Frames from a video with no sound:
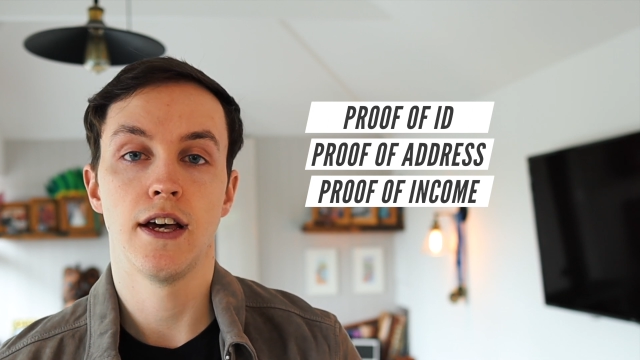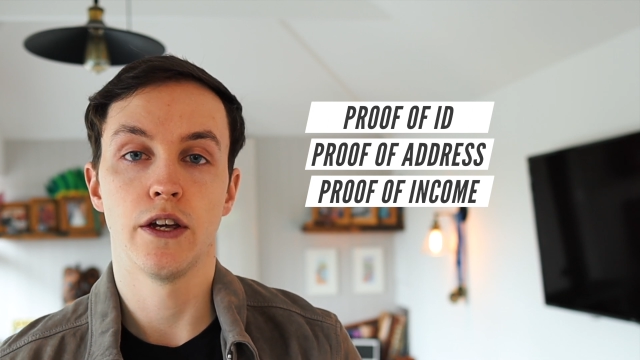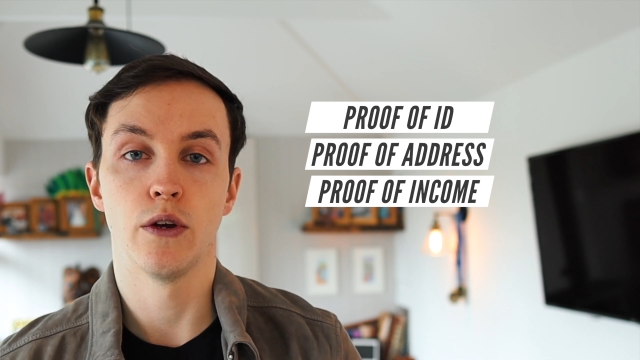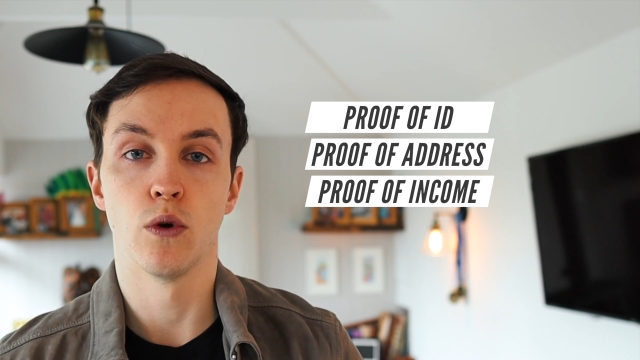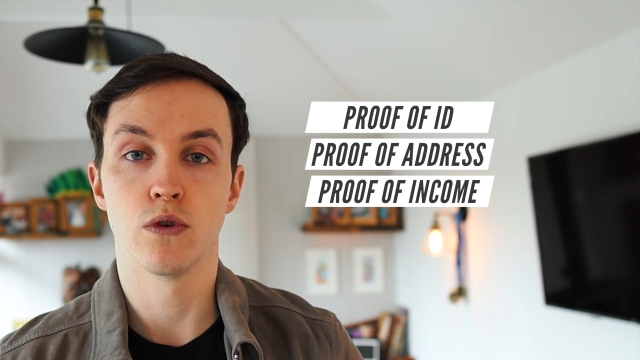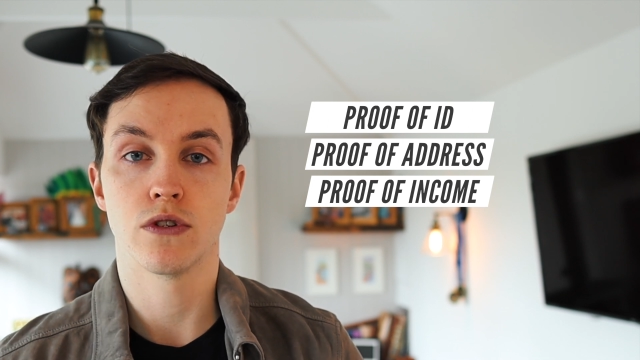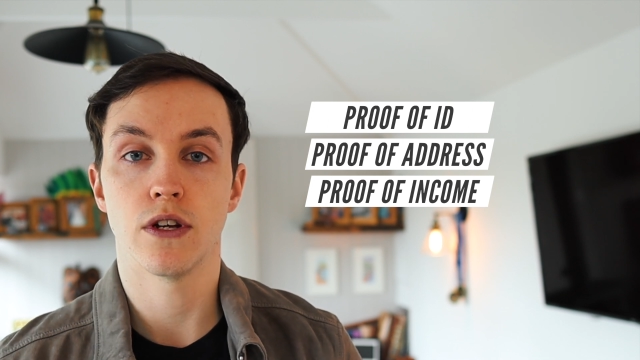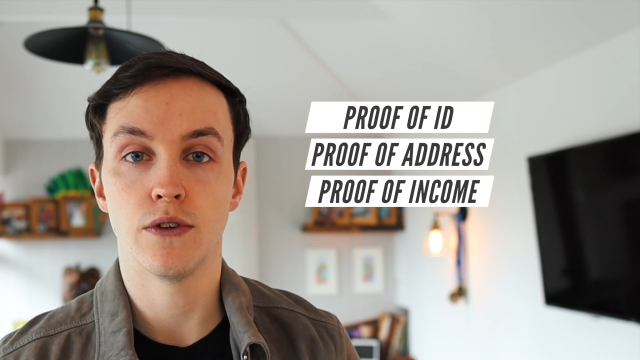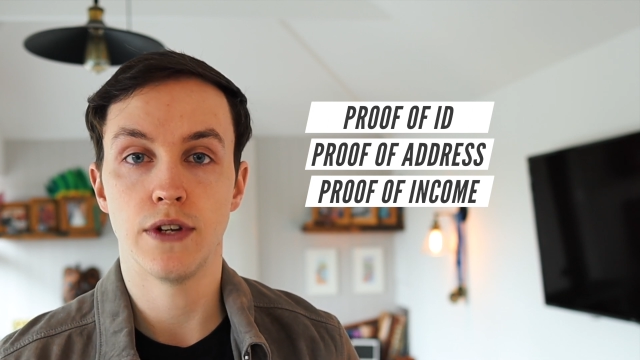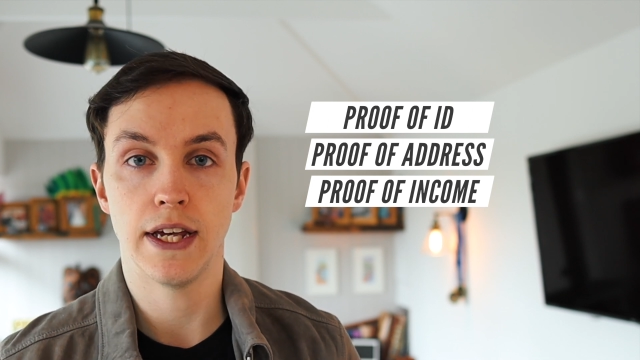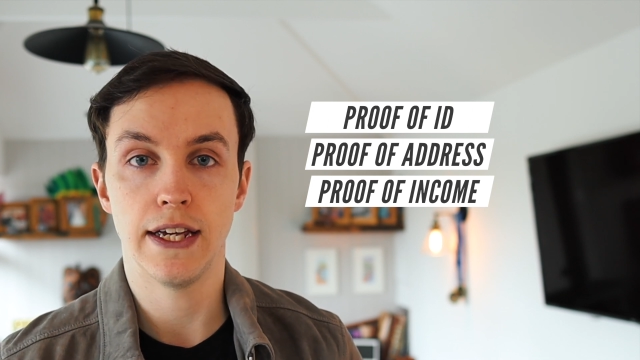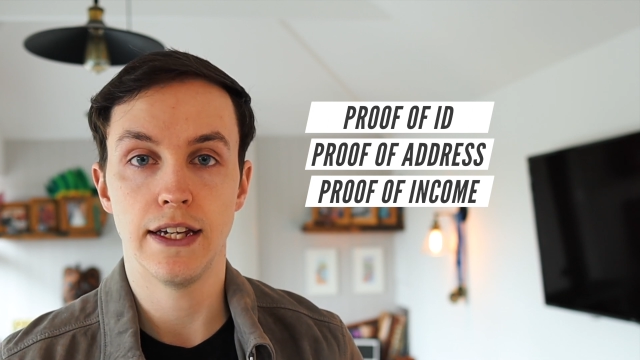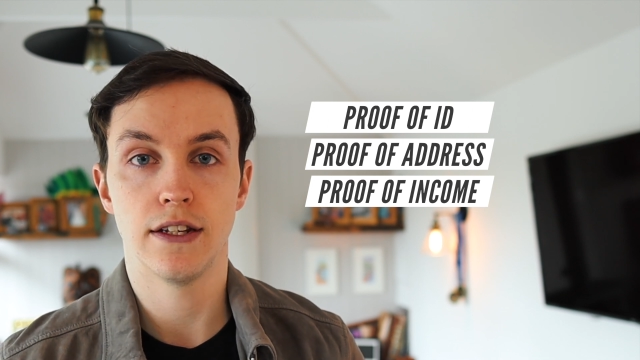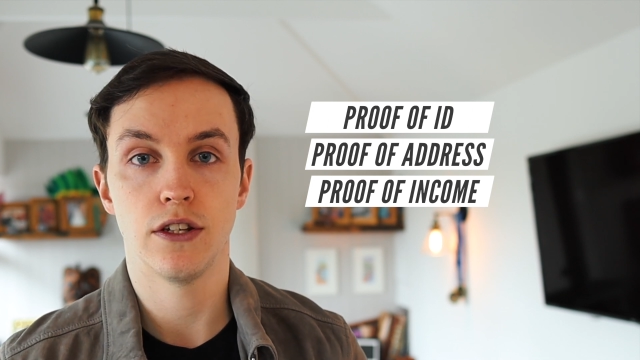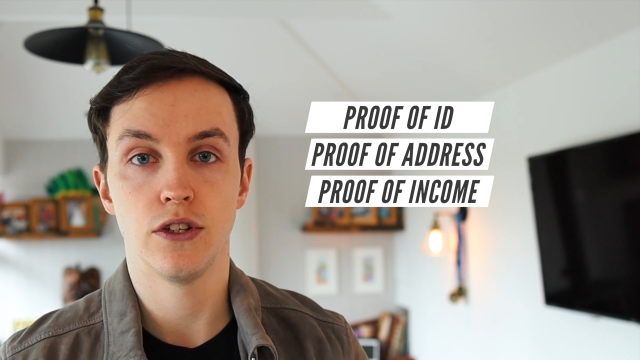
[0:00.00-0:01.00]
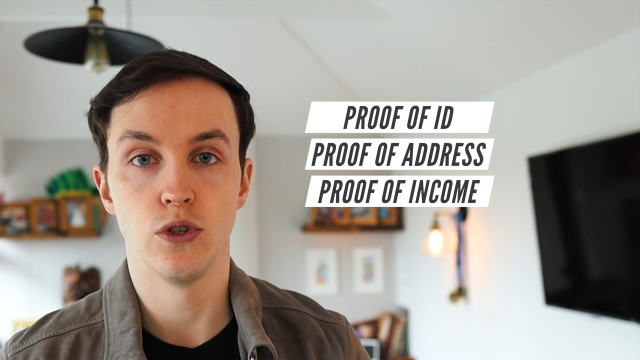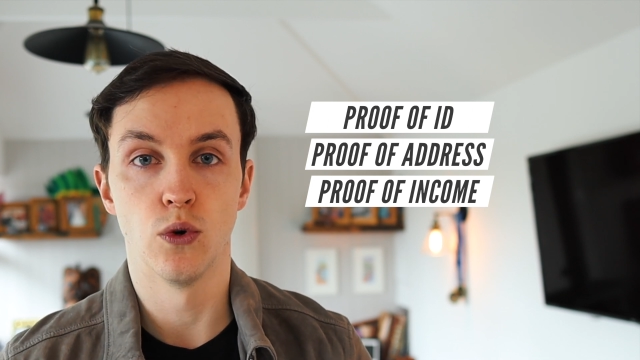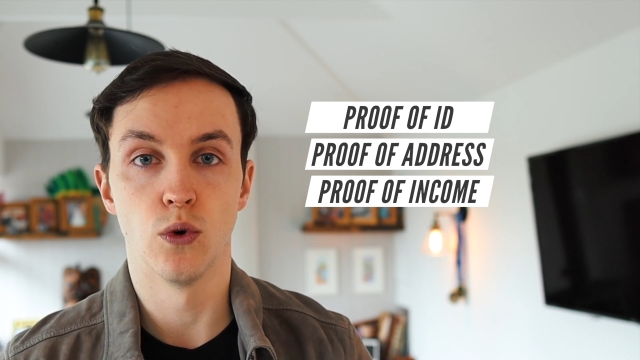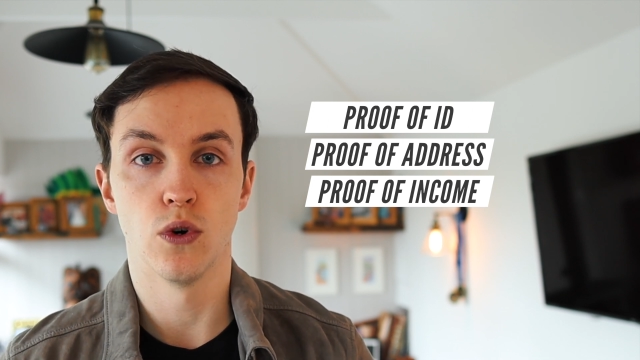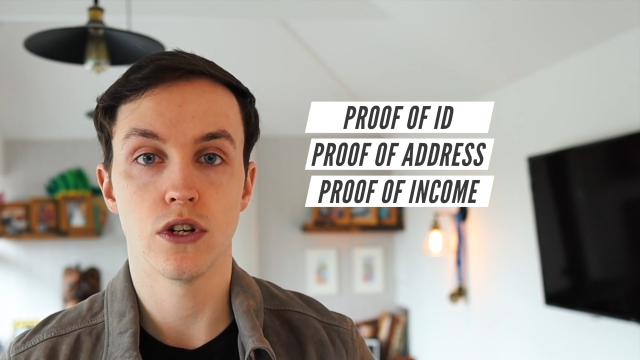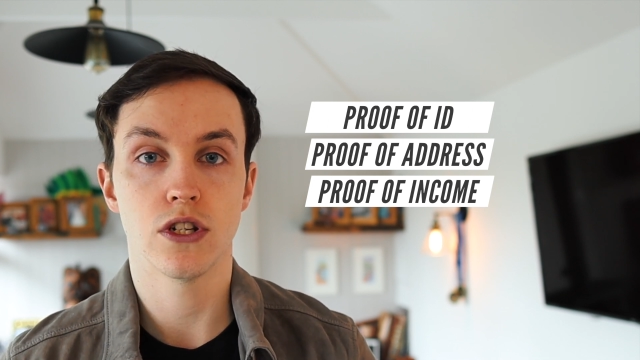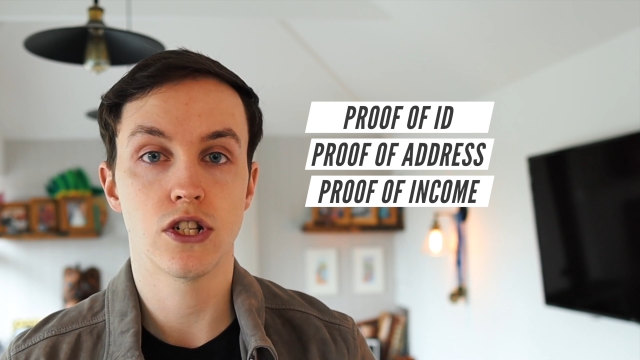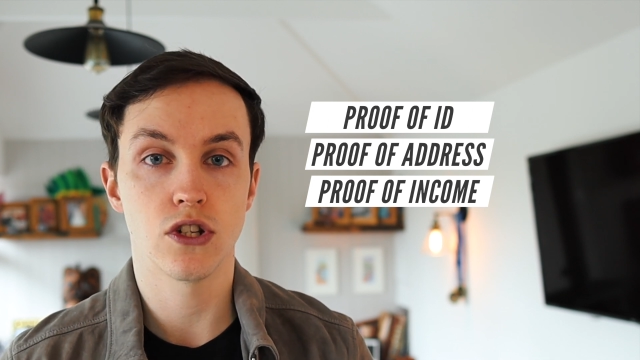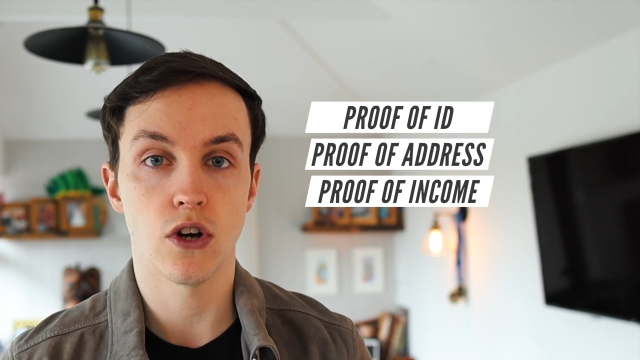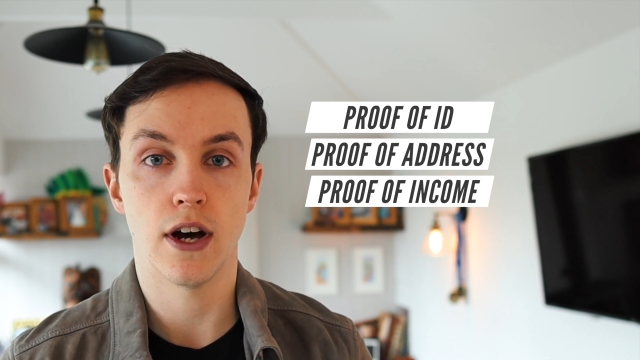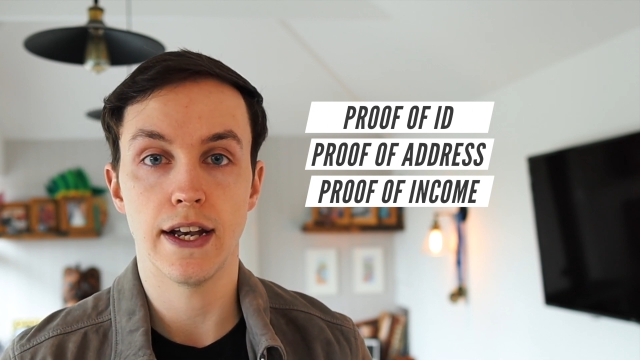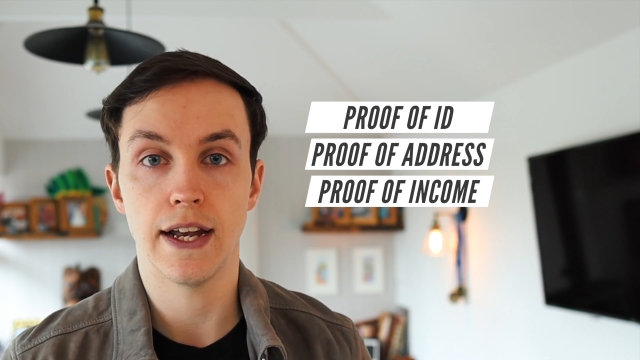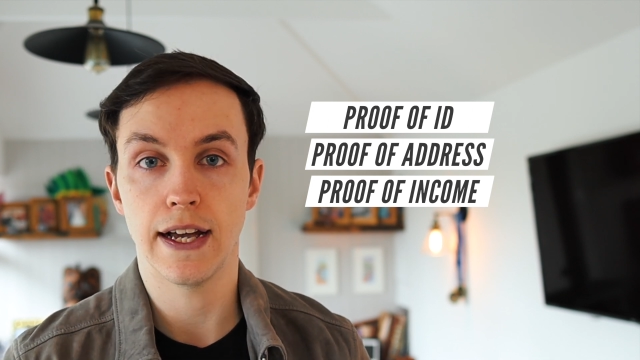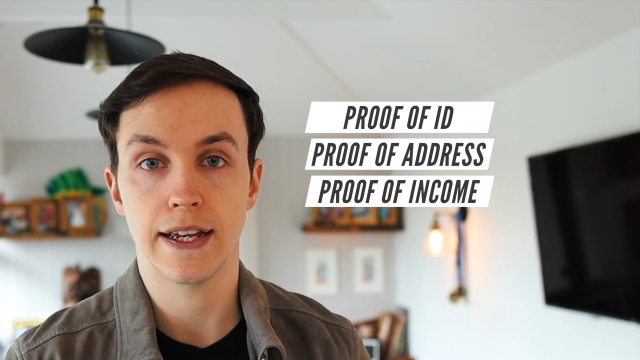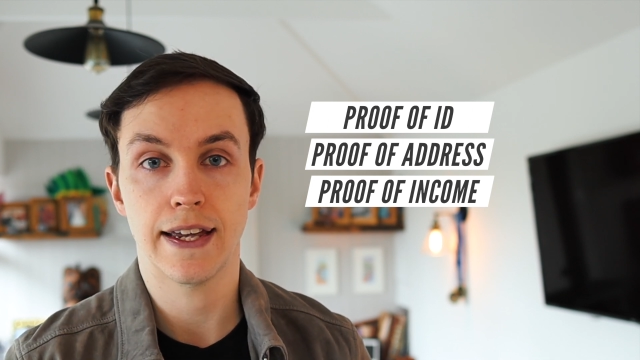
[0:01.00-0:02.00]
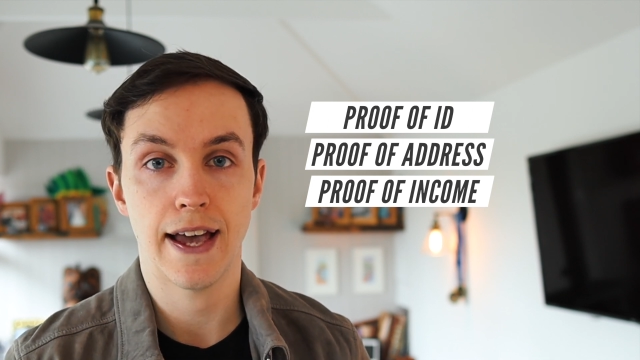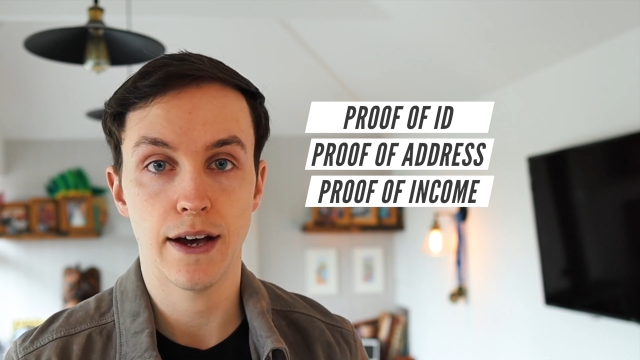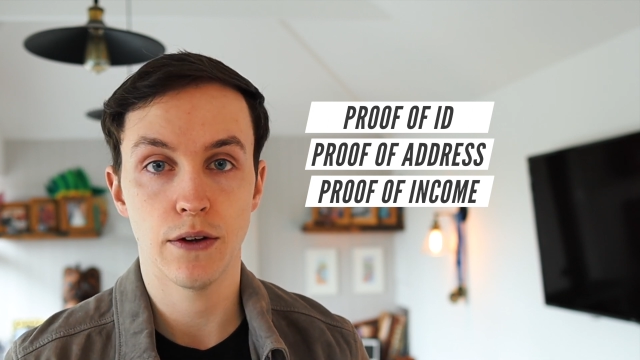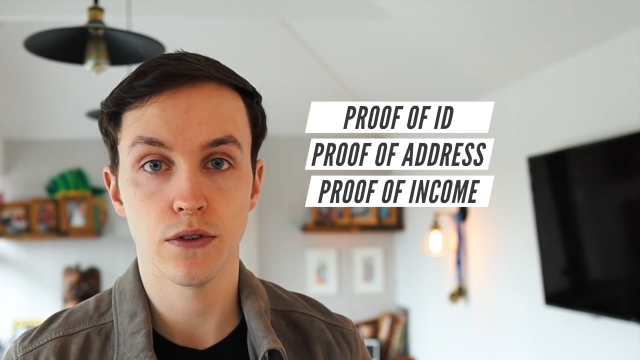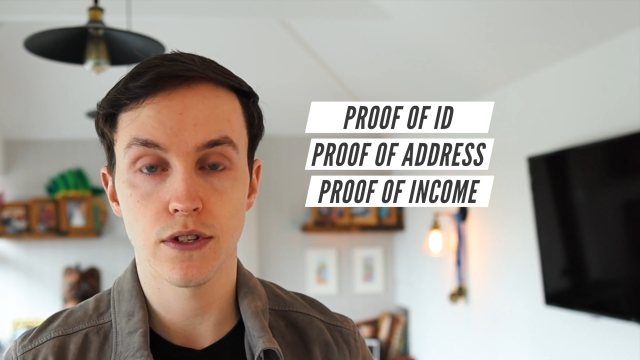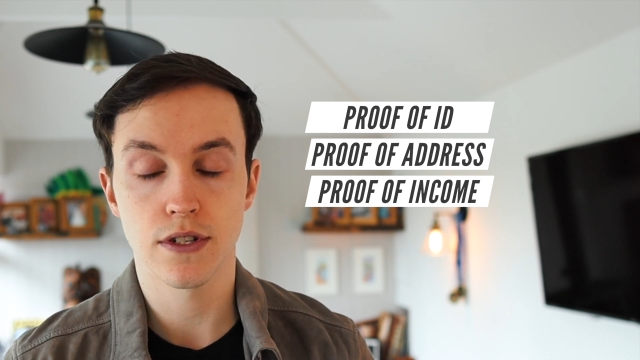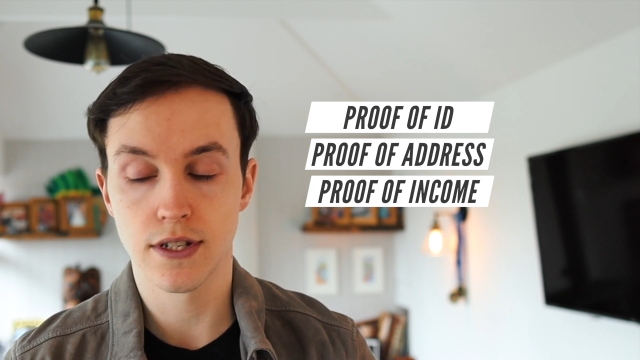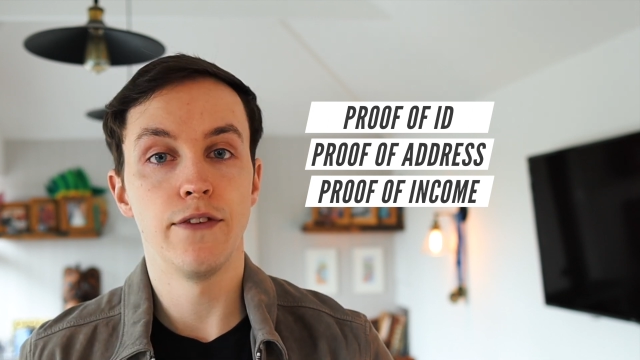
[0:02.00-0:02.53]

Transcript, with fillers: You'll also need your signed accounts.